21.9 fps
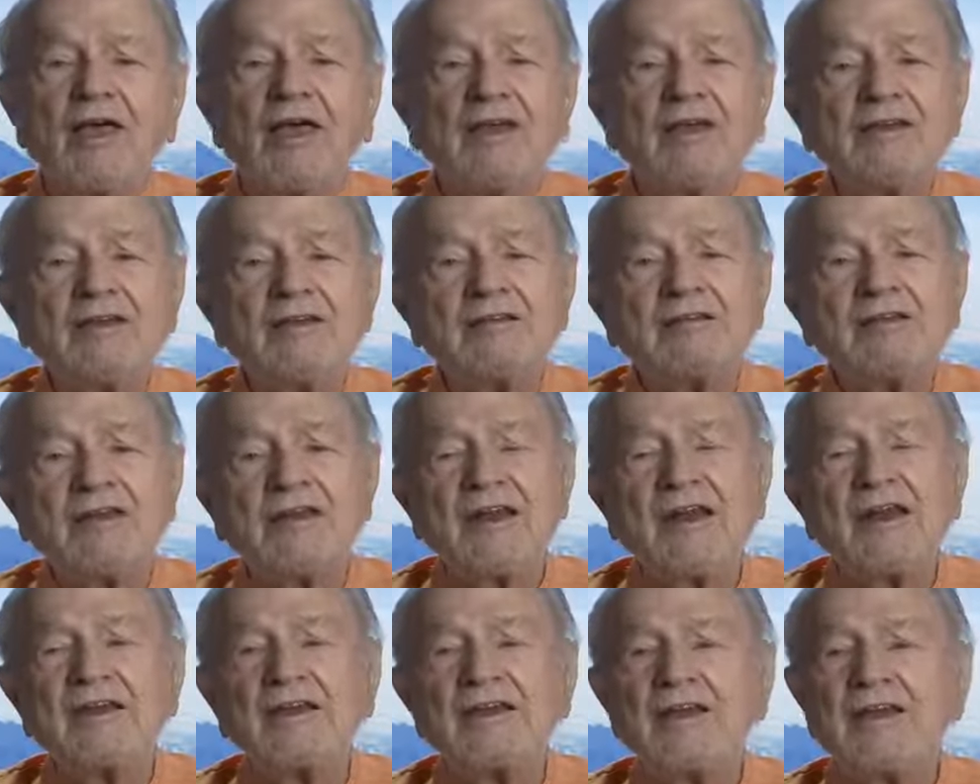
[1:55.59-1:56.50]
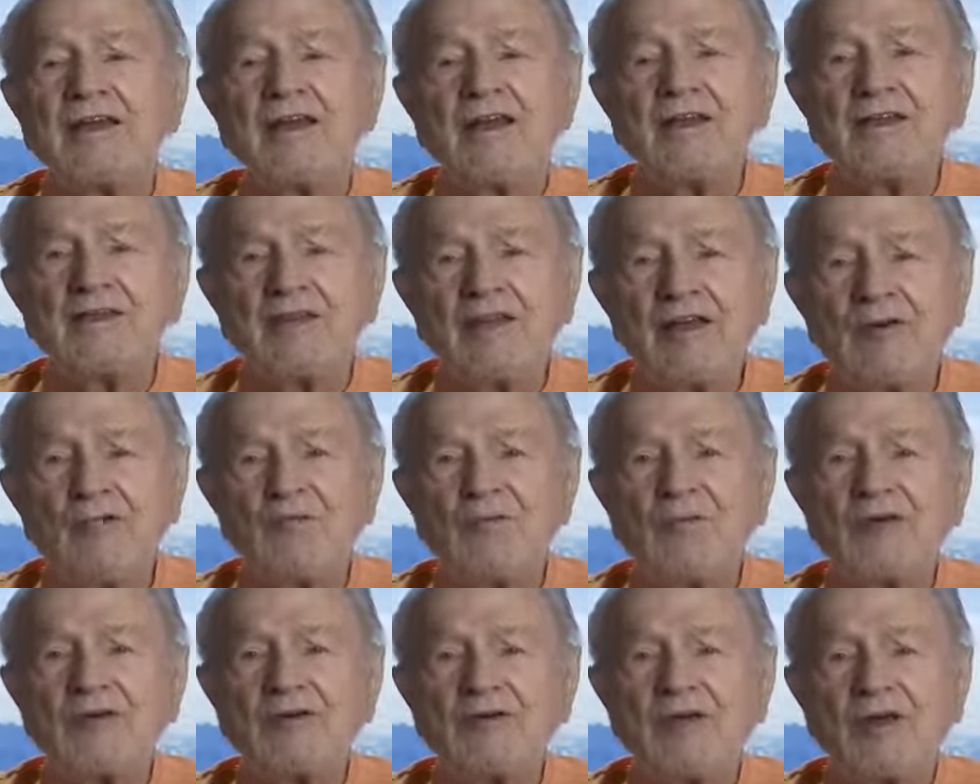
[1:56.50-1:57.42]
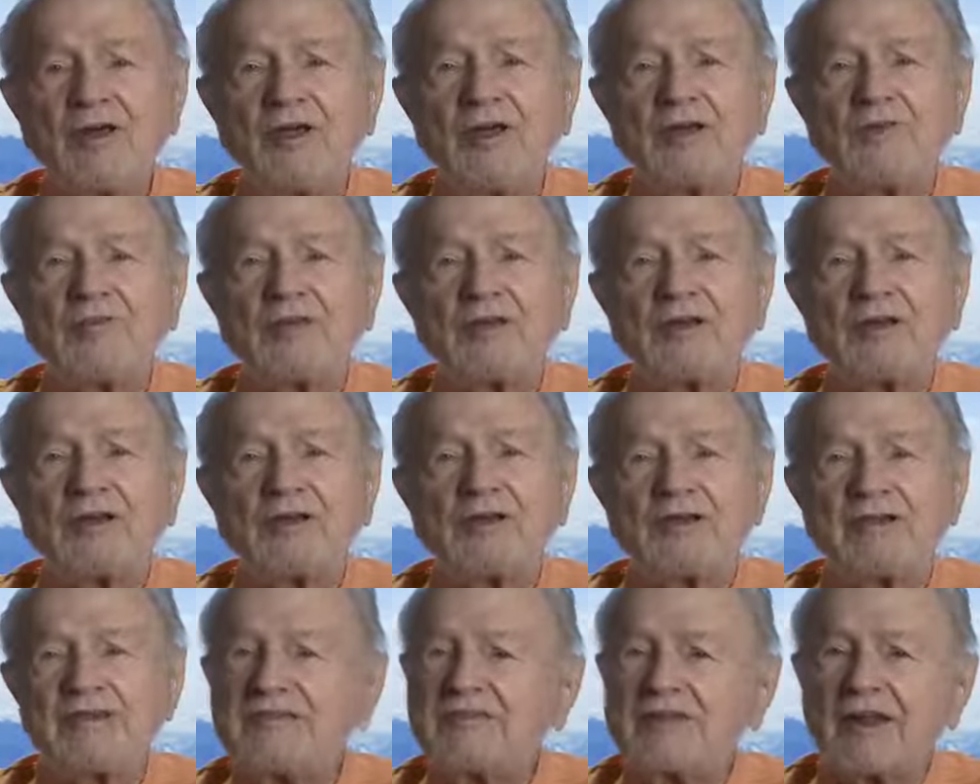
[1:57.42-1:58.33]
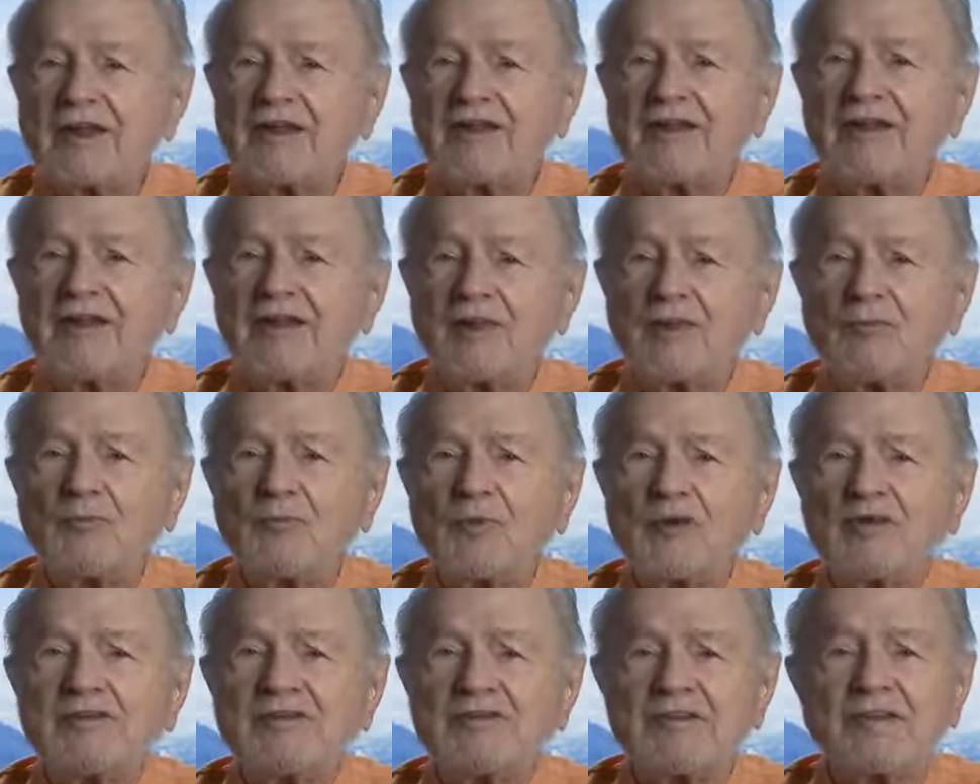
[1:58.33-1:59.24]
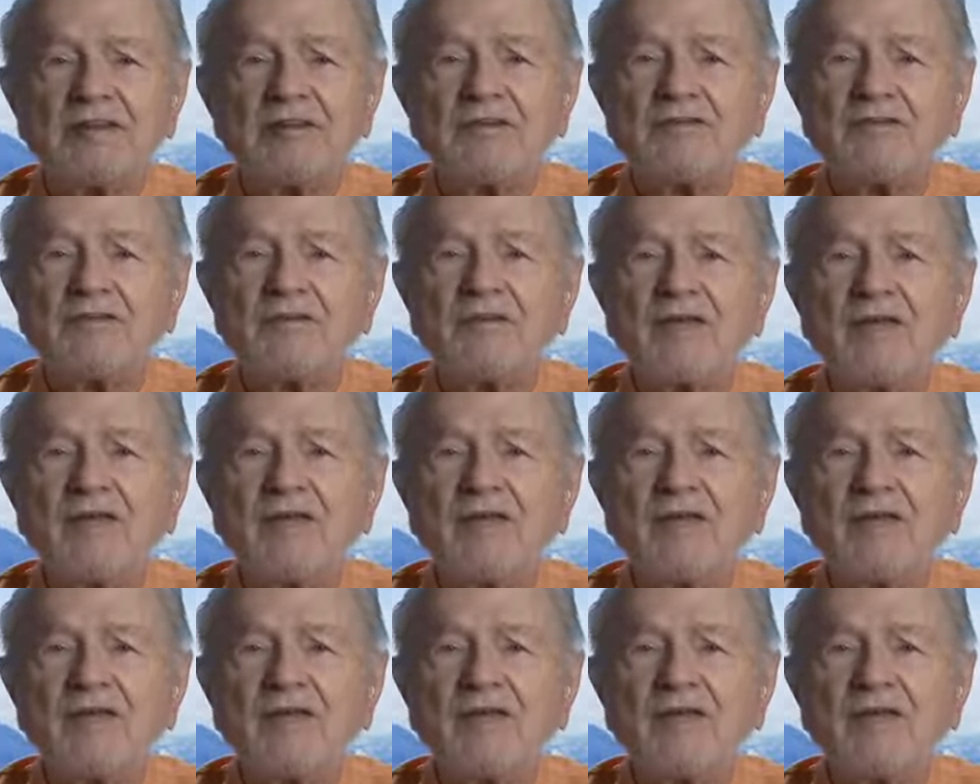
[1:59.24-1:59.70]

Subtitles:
And he said, I can't help my drinking, but at least I can help myself.